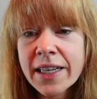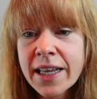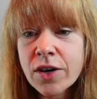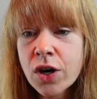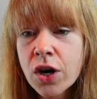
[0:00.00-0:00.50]

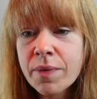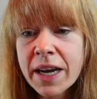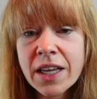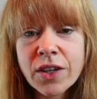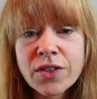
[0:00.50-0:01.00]
that are our
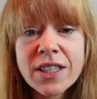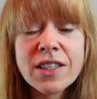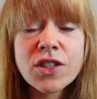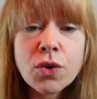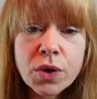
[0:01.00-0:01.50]
regulars.
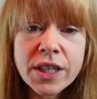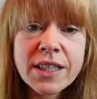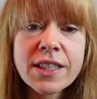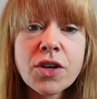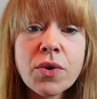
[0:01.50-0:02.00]
It's so good
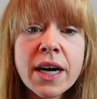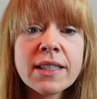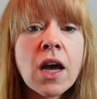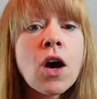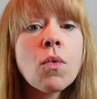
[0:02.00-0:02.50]
to see you guys.